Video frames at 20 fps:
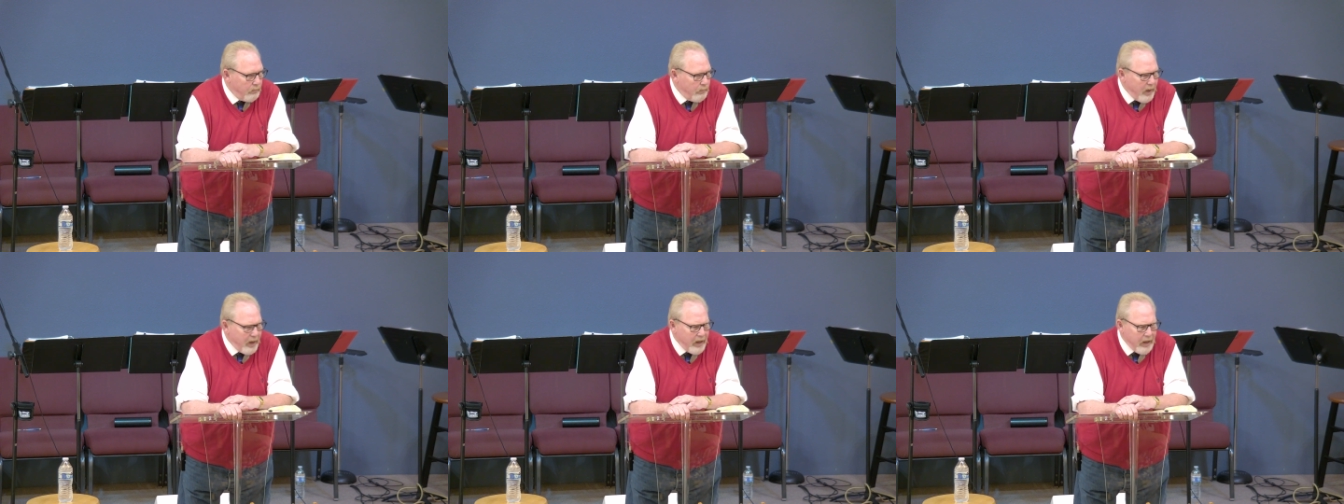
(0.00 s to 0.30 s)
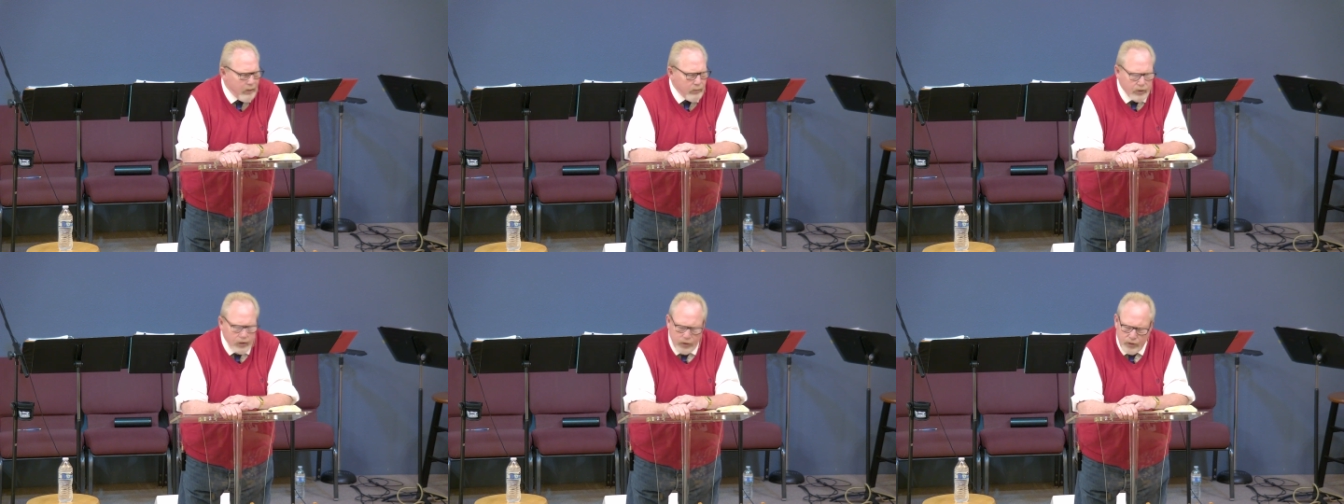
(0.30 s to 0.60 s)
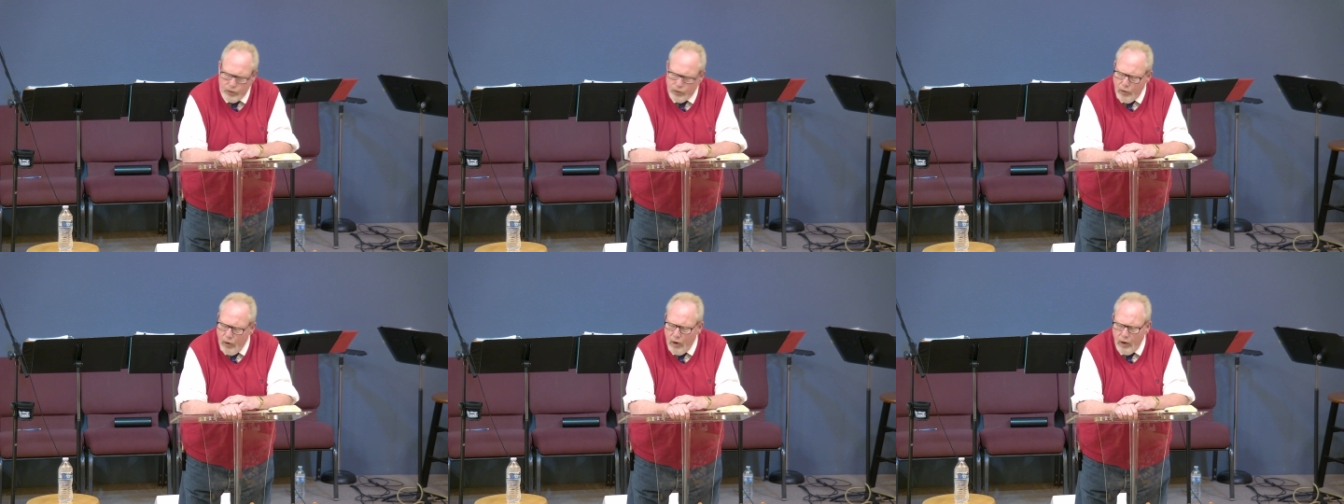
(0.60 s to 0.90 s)
Man, he was a
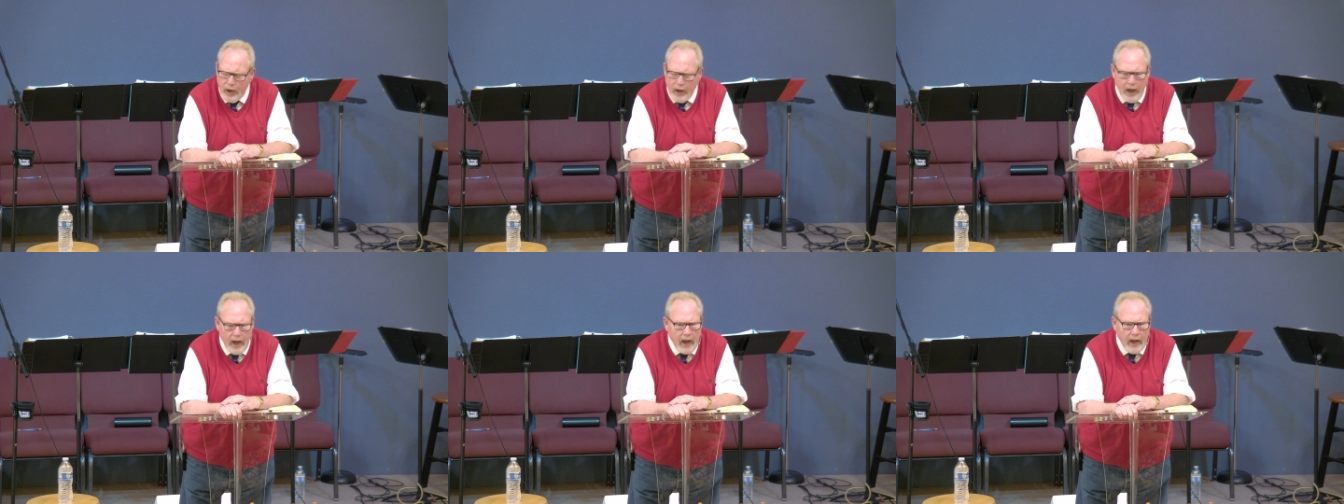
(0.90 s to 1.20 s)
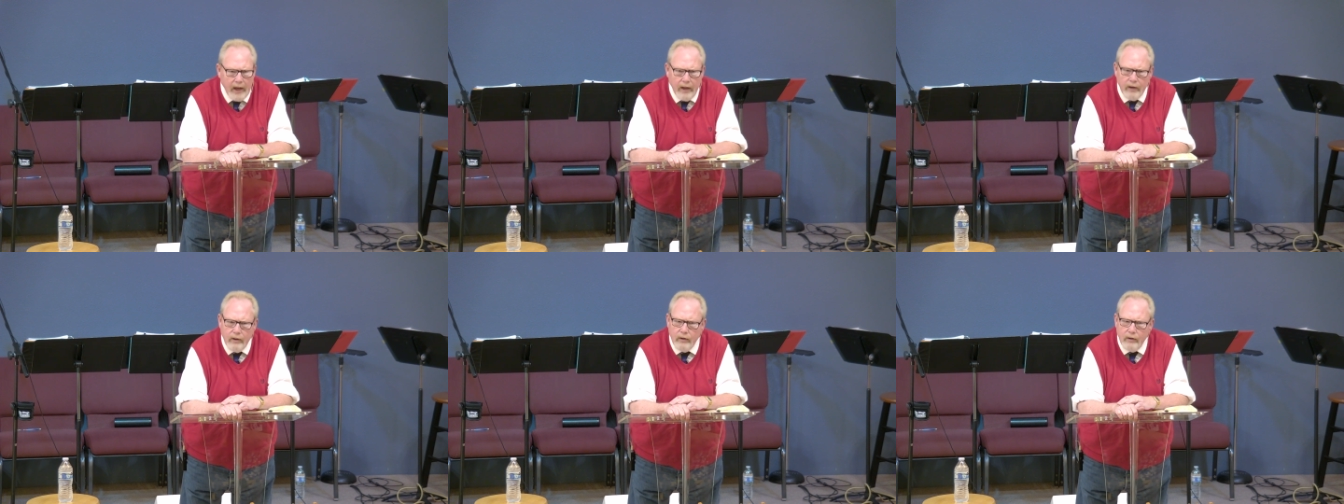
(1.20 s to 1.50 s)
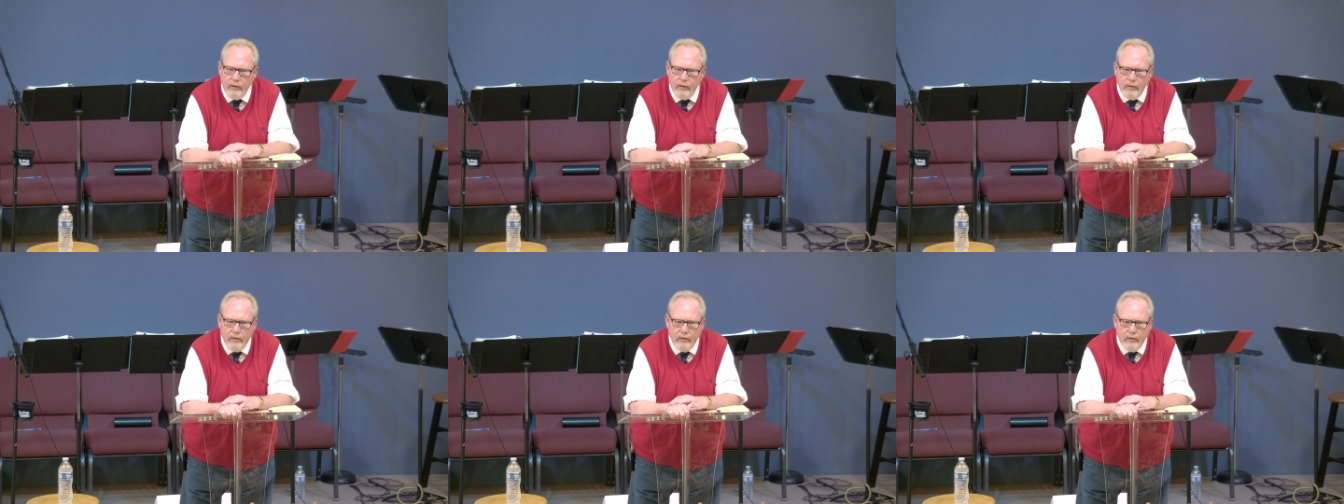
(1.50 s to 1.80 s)
strong guy.
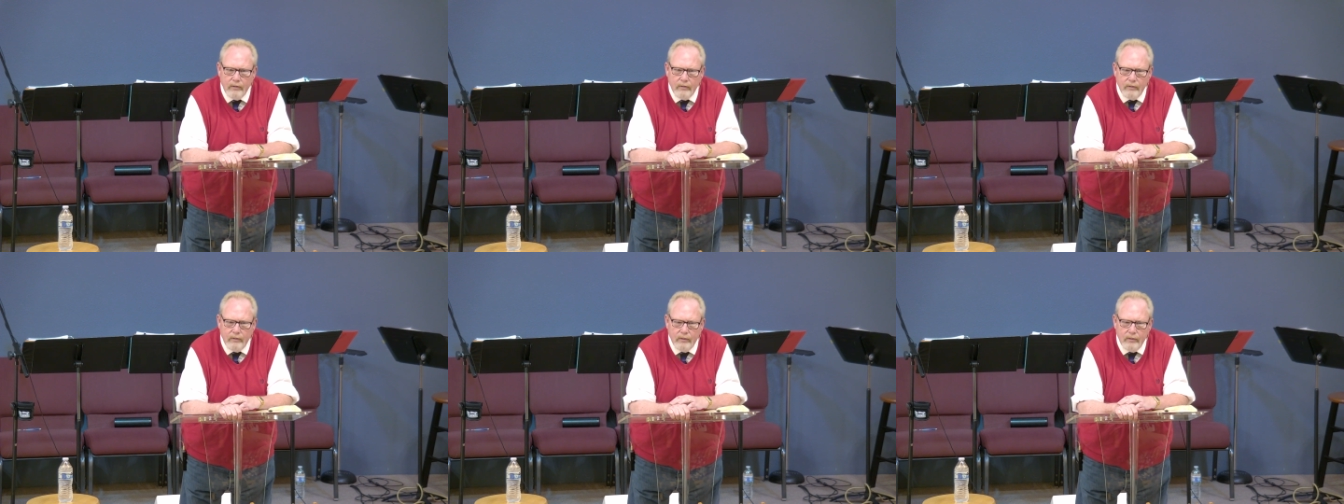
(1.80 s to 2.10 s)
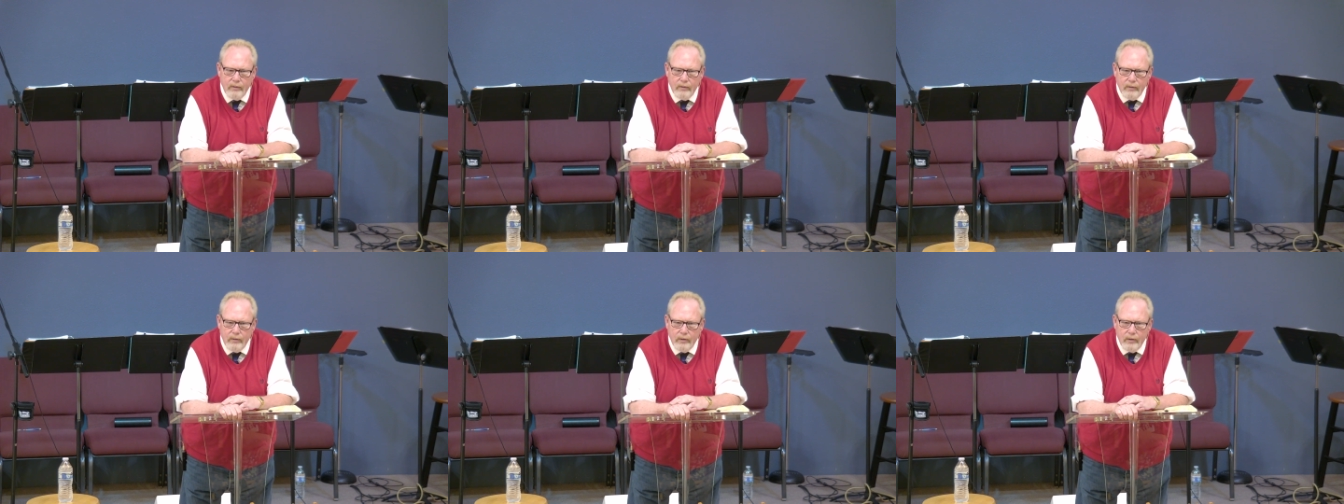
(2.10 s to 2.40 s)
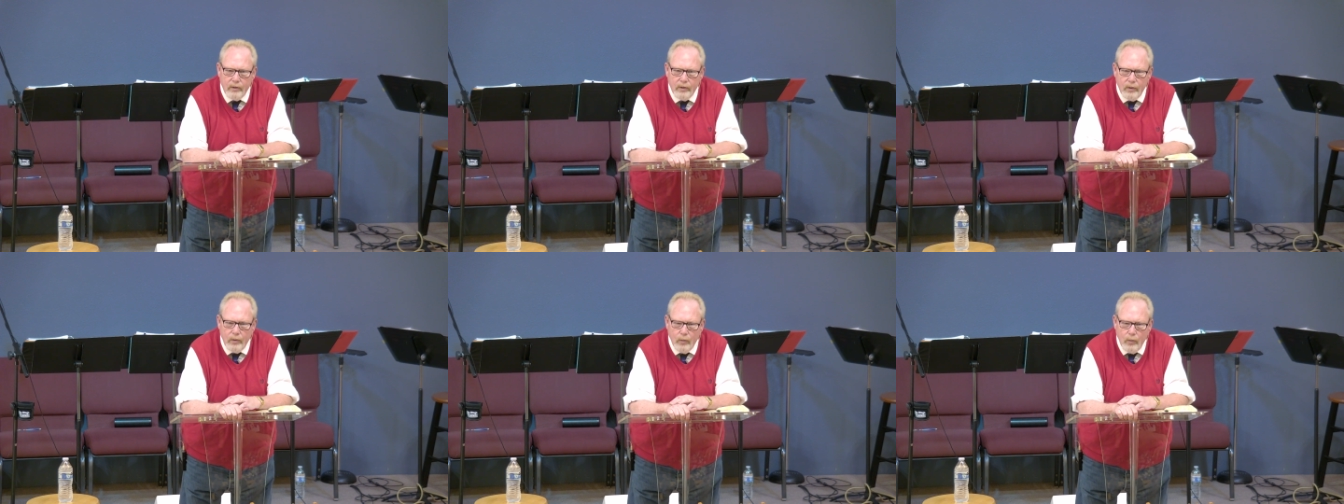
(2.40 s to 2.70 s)

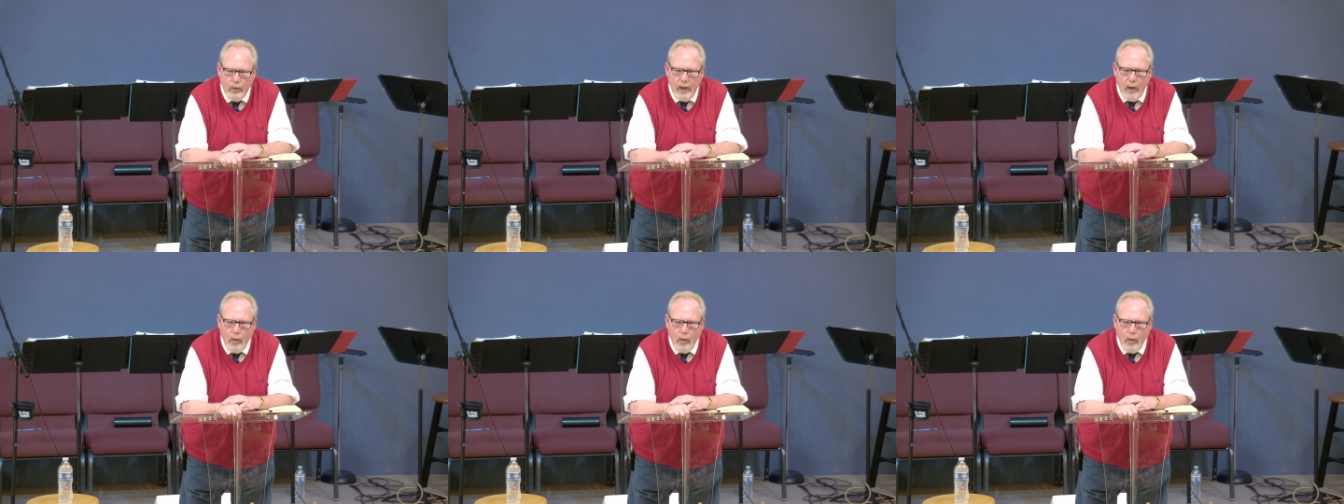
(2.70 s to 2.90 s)
Well,